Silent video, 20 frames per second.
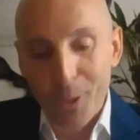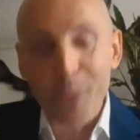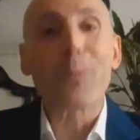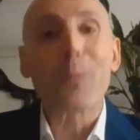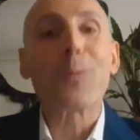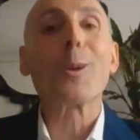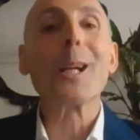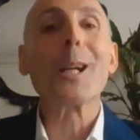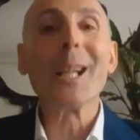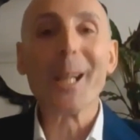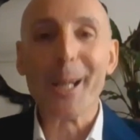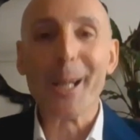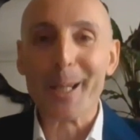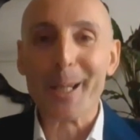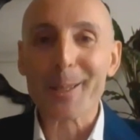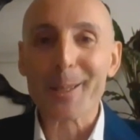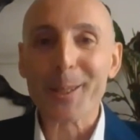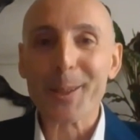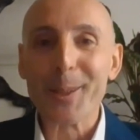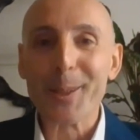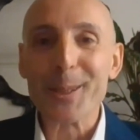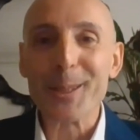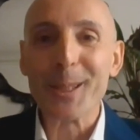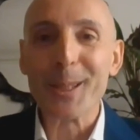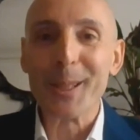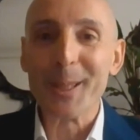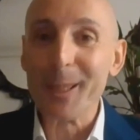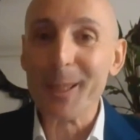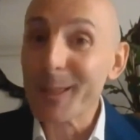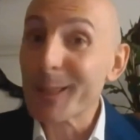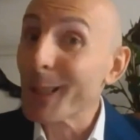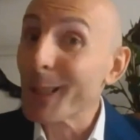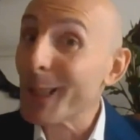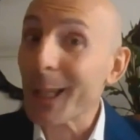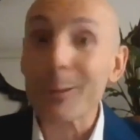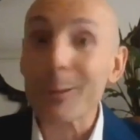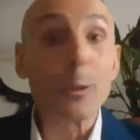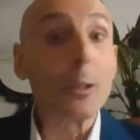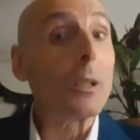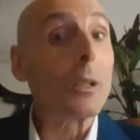offering us this
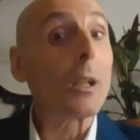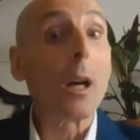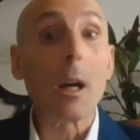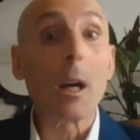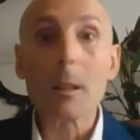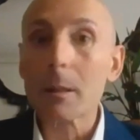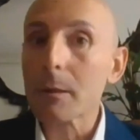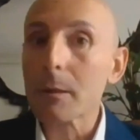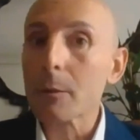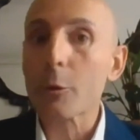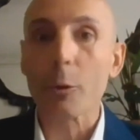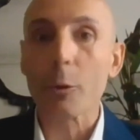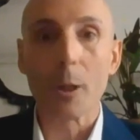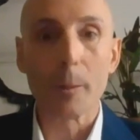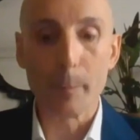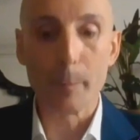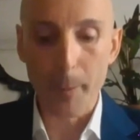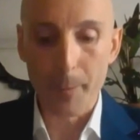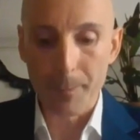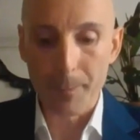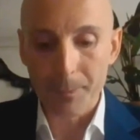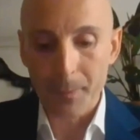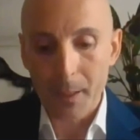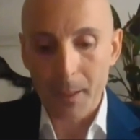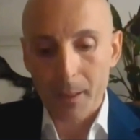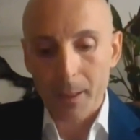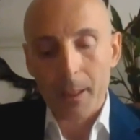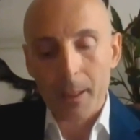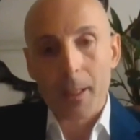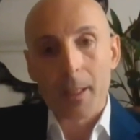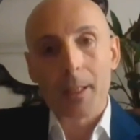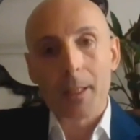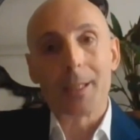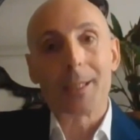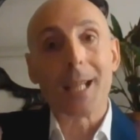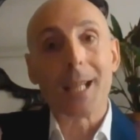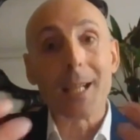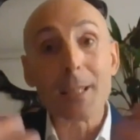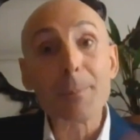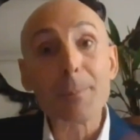intellectual conundrum.
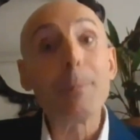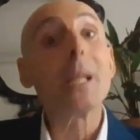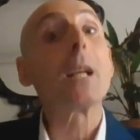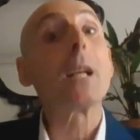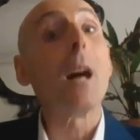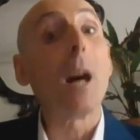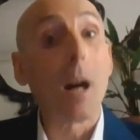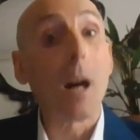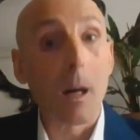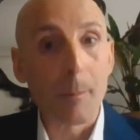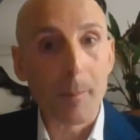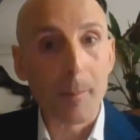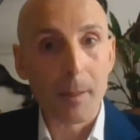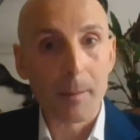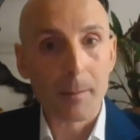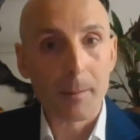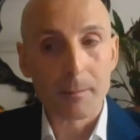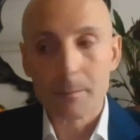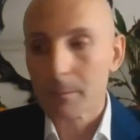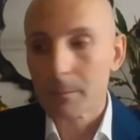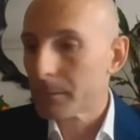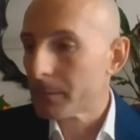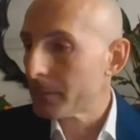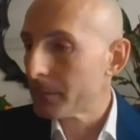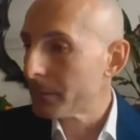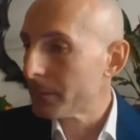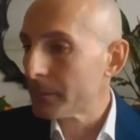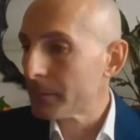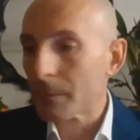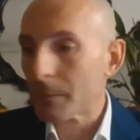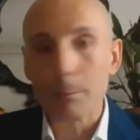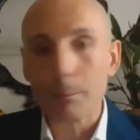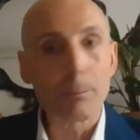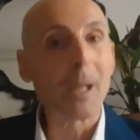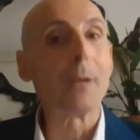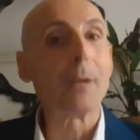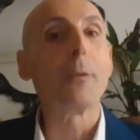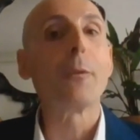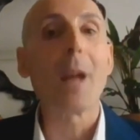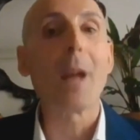It has become,
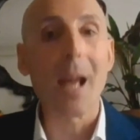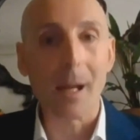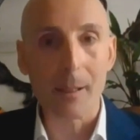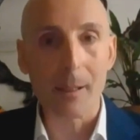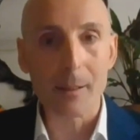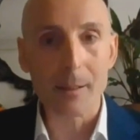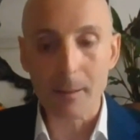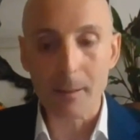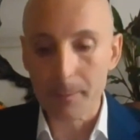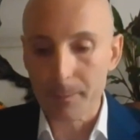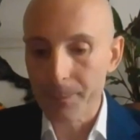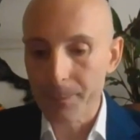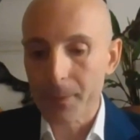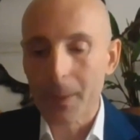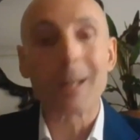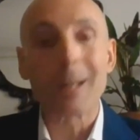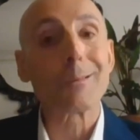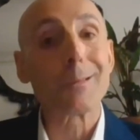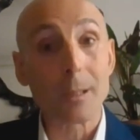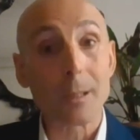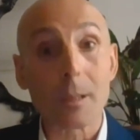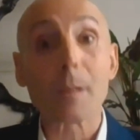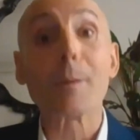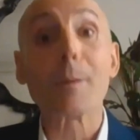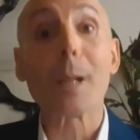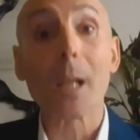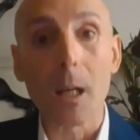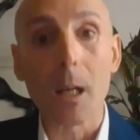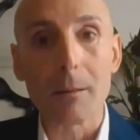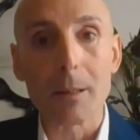by fact, a reserve